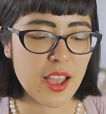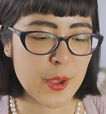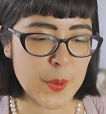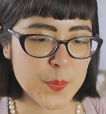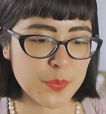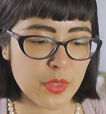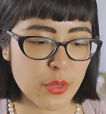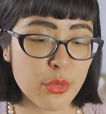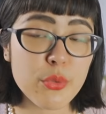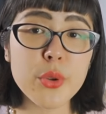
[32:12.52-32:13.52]
um,
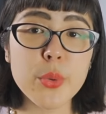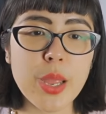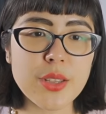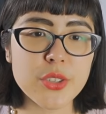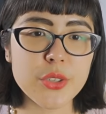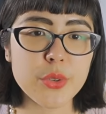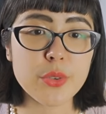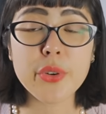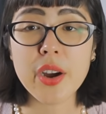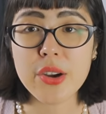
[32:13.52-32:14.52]
through into
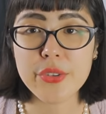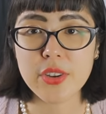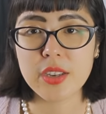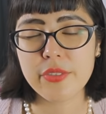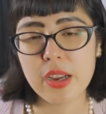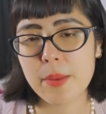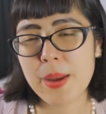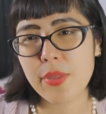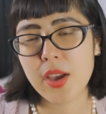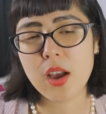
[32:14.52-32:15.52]
craft, kind of like
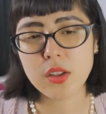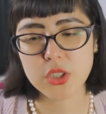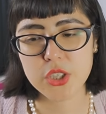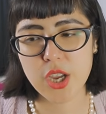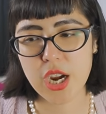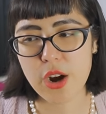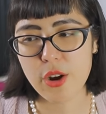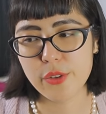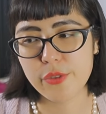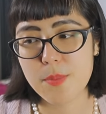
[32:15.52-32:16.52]
about the culture
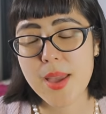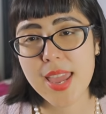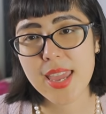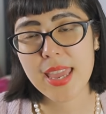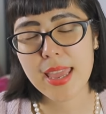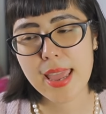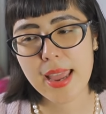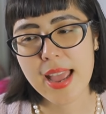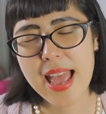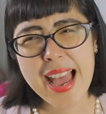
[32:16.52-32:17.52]
of
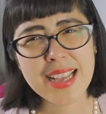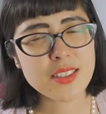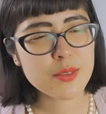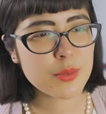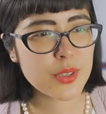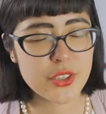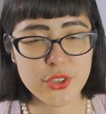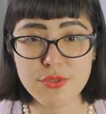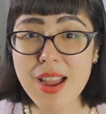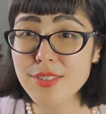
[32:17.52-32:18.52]
making. And sometimes I
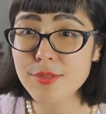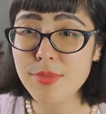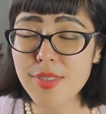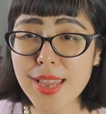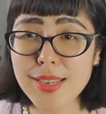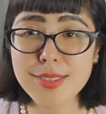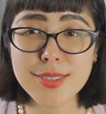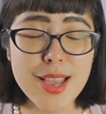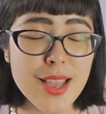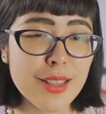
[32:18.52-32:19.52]
do random
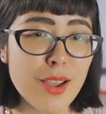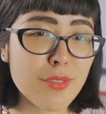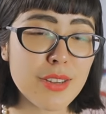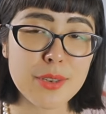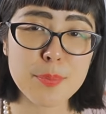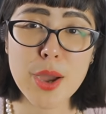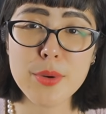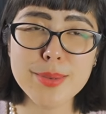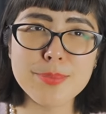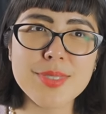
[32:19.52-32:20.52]
things like read
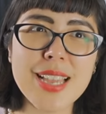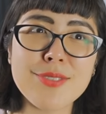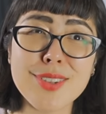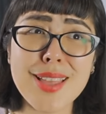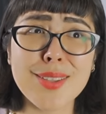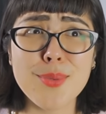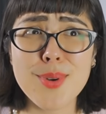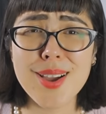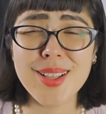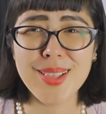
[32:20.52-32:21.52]
poems, haven't done that in a
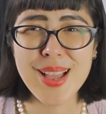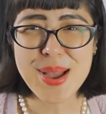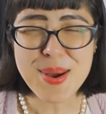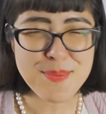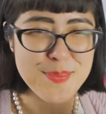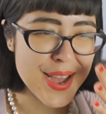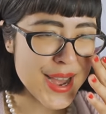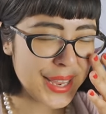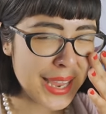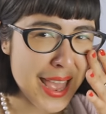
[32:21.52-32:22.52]
while.
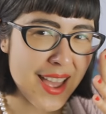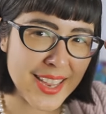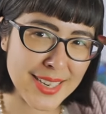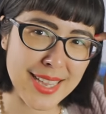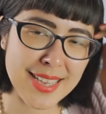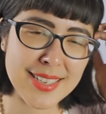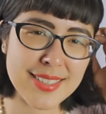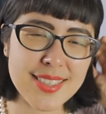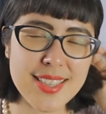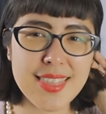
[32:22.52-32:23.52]
But yeah, it,
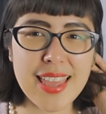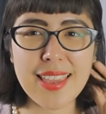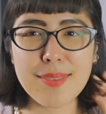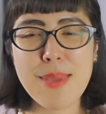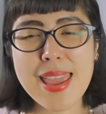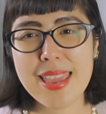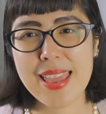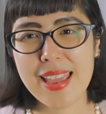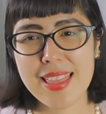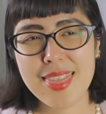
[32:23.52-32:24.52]
it's the thing,
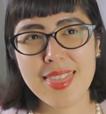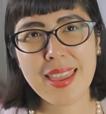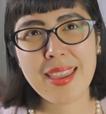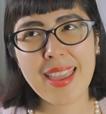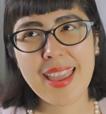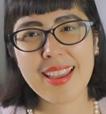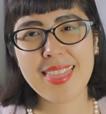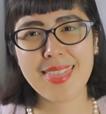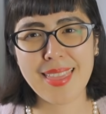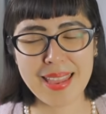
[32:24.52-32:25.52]
making and thinking
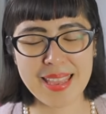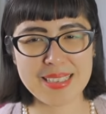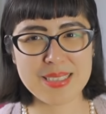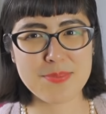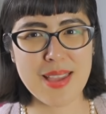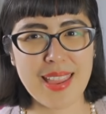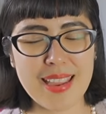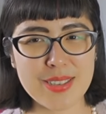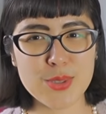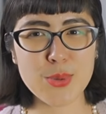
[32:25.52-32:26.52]
and thinking to
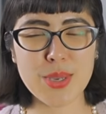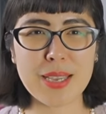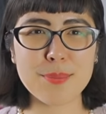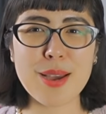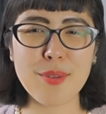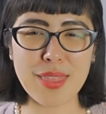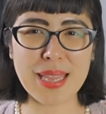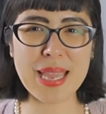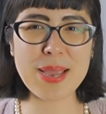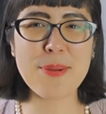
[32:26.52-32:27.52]
make and talking about
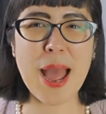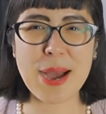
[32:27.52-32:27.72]
thinking